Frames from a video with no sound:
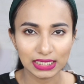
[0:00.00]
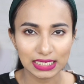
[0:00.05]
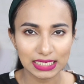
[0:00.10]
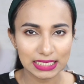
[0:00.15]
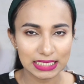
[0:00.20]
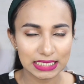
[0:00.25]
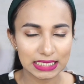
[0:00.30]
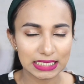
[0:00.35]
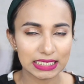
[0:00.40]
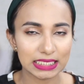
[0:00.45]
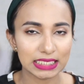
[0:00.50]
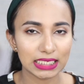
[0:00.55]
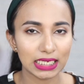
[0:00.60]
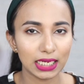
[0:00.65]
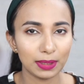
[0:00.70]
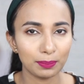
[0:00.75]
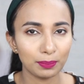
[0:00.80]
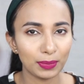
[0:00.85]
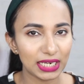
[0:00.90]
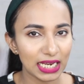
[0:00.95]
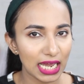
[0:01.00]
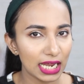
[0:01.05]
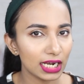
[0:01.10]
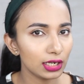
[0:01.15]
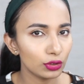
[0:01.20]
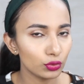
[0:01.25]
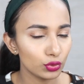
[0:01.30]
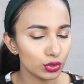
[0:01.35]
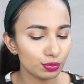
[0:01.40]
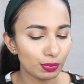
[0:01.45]
this
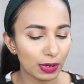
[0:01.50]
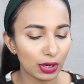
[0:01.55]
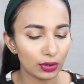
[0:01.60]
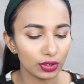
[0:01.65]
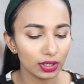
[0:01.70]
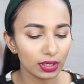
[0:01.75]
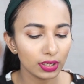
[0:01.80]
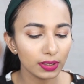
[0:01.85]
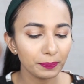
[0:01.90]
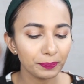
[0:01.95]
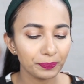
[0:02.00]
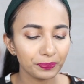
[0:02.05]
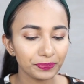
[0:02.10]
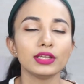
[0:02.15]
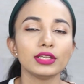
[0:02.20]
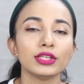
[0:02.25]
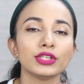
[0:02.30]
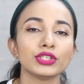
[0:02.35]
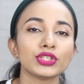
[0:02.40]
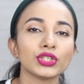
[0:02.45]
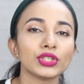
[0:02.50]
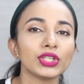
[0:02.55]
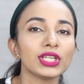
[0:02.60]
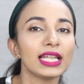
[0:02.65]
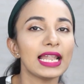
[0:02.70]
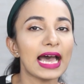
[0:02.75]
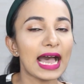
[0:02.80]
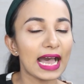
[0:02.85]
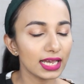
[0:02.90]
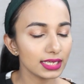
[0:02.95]
banana loose powder. So the
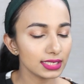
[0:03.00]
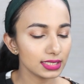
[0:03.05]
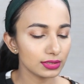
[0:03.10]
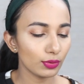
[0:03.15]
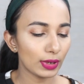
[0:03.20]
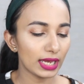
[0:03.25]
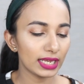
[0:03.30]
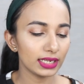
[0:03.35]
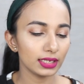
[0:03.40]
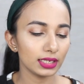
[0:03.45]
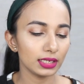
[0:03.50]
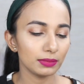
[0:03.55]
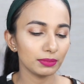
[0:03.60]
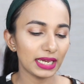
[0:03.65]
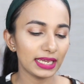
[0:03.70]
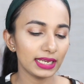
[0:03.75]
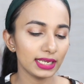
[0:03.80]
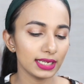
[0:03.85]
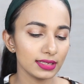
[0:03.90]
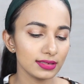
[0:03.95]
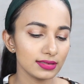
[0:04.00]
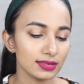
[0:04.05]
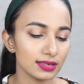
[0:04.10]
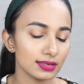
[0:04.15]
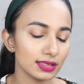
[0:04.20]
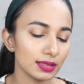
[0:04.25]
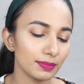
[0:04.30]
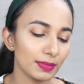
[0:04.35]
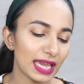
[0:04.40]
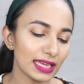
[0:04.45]
last one in my list
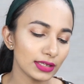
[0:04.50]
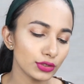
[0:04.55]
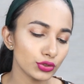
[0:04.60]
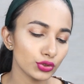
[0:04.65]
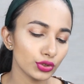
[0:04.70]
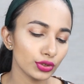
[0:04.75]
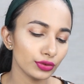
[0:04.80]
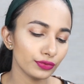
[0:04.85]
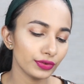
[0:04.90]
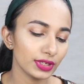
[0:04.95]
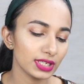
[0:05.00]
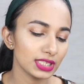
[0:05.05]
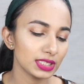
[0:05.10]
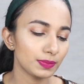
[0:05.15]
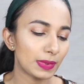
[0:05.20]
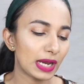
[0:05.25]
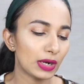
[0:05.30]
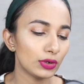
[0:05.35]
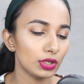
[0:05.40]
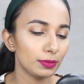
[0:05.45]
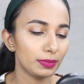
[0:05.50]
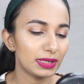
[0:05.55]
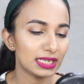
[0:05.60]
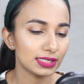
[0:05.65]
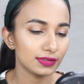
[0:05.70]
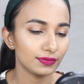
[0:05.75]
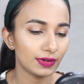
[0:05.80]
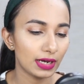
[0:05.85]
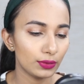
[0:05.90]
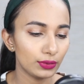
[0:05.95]
is the MAC Studio Fix Powder
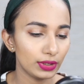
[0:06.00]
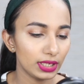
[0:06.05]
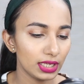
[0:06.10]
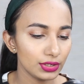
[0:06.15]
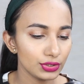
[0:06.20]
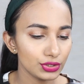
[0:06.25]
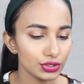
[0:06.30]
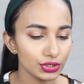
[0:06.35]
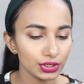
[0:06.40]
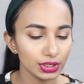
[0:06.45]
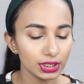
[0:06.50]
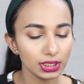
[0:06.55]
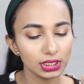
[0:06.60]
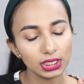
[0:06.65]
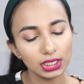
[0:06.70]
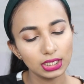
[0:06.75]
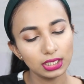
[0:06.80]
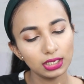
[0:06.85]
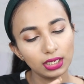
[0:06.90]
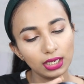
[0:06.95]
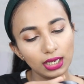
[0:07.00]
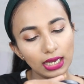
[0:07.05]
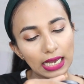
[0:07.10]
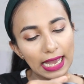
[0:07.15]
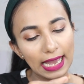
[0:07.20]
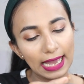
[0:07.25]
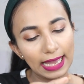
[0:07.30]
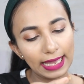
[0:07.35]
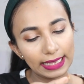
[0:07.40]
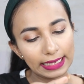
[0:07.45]
Plus Foundation.
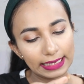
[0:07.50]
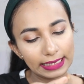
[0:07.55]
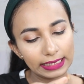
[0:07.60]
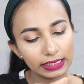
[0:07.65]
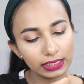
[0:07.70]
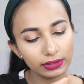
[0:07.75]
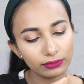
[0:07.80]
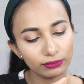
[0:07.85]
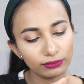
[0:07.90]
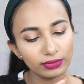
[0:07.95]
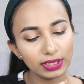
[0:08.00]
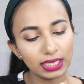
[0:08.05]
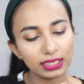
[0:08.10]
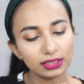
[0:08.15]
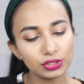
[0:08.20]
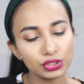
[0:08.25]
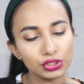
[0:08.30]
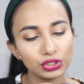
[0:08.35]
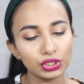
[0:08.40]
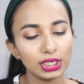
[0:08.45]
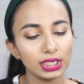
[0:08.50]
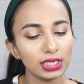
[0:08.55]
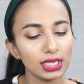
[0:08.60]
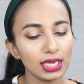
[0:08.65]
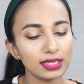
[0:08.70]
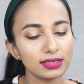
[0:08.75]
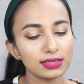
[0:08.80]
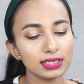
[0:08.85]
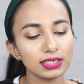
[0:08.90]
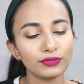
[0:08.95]
I wear the shade
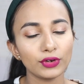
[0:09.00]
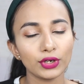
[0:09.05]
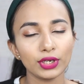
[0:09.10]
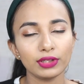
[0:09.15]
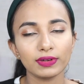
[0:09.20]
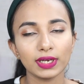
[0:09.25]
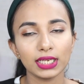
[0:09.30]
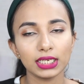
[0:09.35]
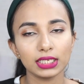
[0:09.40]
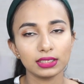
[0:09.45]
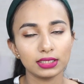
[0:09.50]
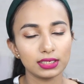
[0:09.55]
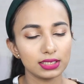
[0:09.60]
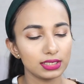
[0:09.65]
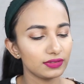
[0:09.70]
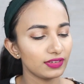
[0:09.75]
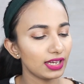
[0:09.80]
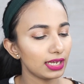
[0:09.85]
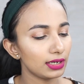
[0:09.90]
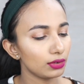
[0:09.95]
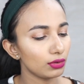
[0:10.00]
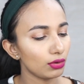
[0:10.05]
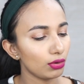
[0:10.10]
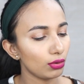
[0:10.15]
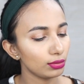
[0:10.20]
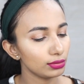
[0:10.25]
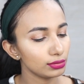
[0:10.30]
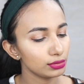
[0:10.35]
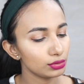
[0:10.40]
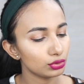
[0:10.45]
NC41 in this one
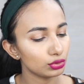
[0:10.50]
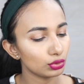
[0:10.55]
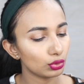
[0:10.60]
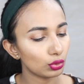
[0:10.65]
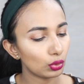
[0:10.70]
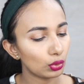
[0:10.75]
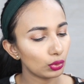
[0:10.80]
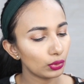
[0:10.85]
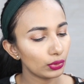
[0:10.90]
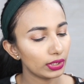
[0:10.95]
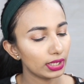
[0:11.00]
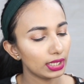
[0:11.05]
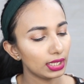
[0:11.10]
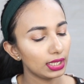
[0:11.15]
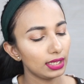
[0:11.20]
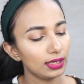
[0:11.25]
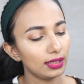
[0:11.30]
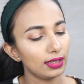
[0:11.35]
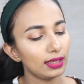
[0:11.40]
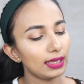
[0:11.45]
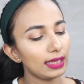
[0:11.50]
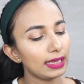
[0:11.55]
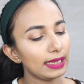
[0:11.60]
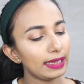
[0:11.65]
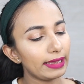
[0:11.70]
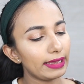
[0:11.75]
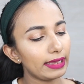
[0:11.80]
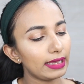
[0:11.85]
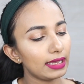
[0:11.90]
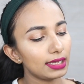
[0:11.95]
also,
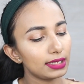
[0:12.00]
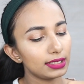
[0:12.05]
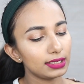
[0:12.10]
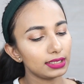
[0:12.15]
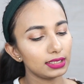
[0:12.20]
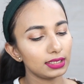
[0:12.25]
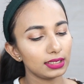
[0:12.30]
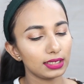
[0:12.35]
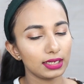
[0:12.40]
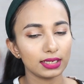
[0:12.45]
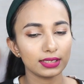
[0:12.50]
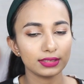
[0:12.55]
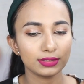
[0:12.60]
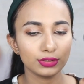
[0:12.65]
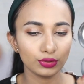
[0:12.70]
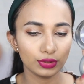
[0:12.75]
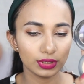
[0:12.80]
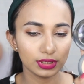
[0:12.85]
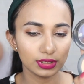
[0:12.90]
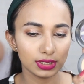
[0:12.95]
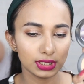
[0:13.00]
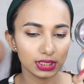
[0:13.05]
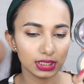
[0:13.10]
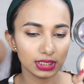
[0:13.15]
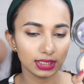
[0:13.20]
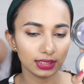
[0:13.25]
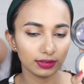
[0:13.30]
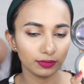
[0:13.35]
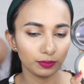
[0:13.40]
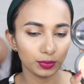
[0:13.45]
and as you can
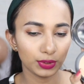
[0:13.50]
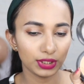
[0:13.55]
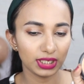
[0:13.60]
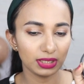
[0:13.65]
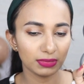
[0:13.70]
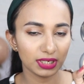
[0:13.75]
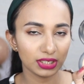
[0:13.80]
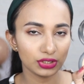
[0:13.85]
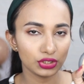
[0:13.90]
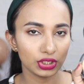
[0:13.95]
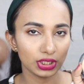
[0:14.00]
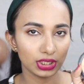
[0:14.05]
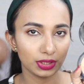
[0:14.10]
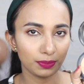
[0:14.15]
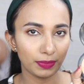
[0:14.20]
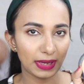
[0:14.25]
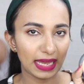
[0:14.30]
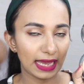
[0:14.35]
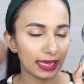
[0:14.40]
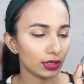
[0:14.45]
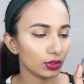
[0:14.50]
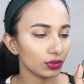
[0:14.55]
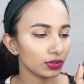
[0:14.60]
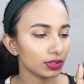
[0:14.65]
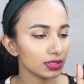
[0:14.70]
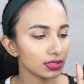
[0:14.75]
see, I've pretty much hit pan on